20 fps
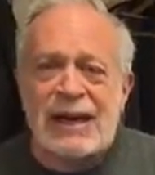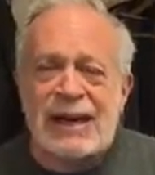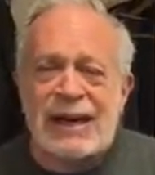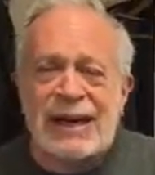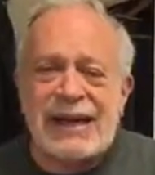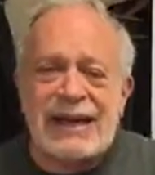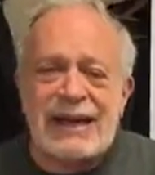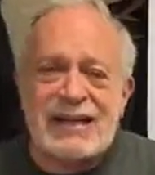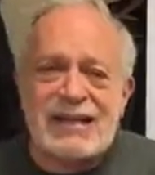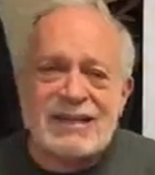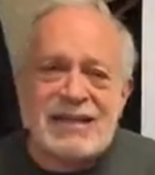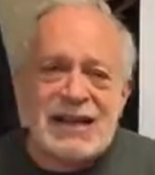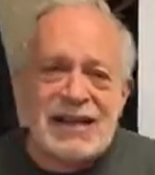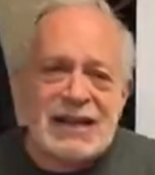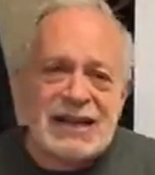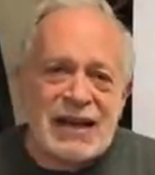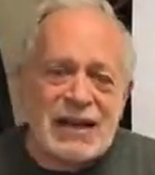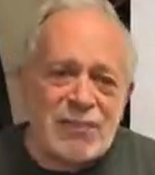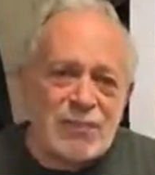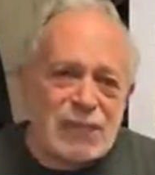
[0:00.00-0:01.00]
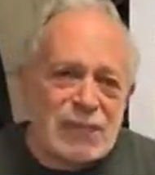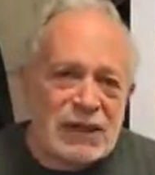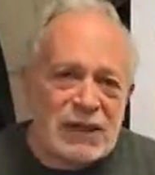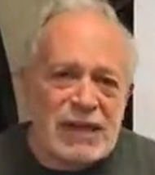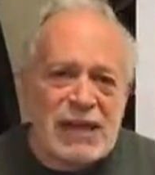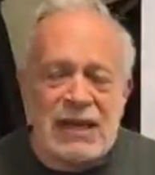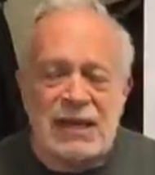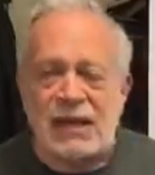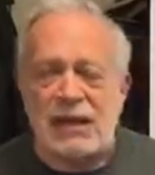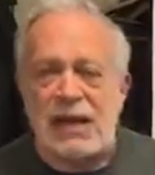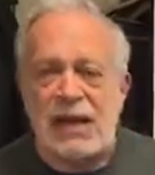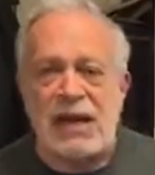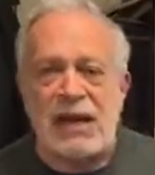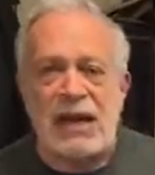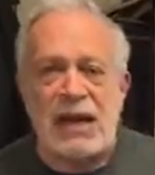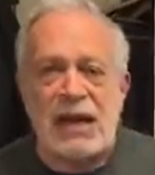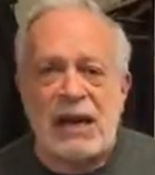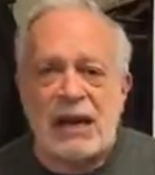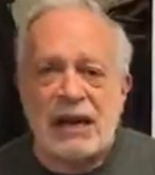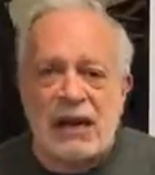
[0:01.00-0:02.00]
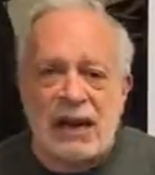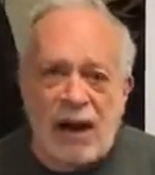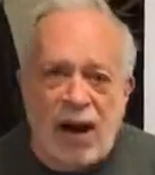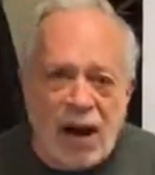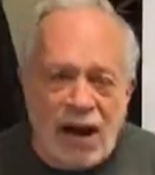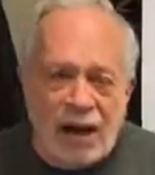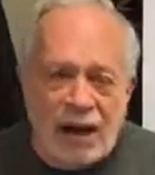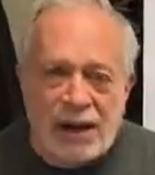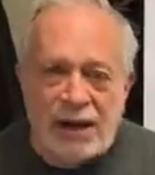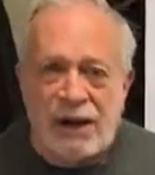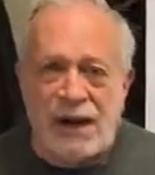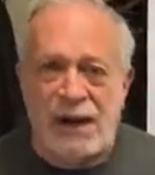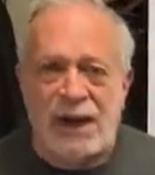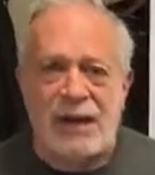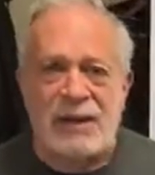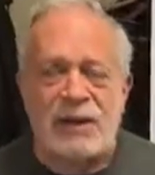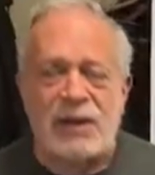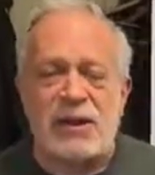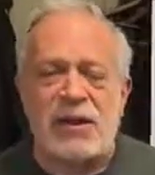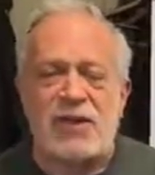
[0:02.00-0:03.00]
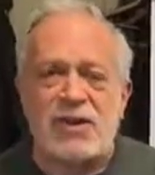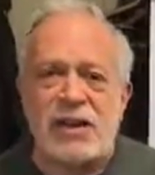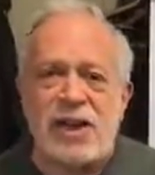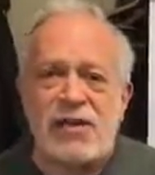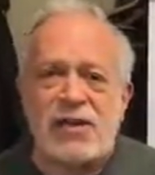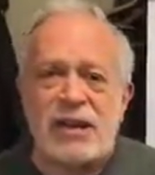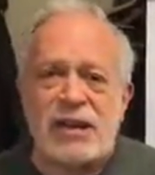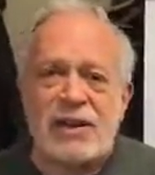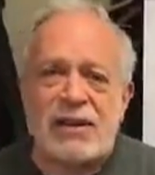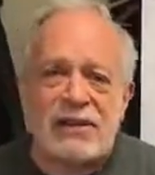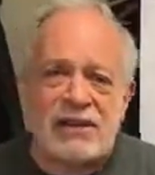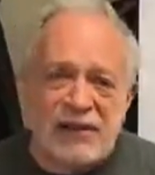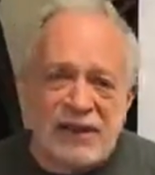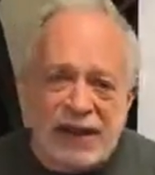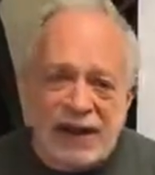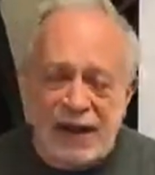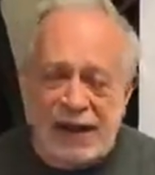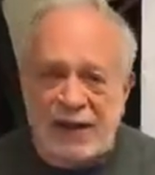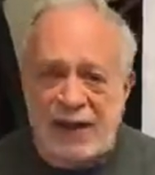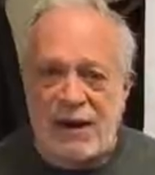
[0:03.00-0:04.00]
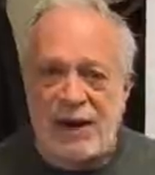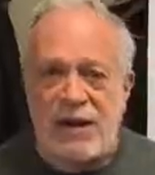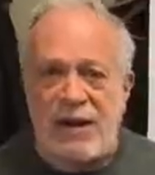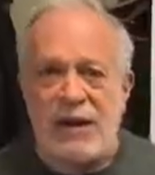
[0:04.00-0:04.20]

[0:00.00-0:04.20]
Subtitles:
is completely gone. There is nothing there.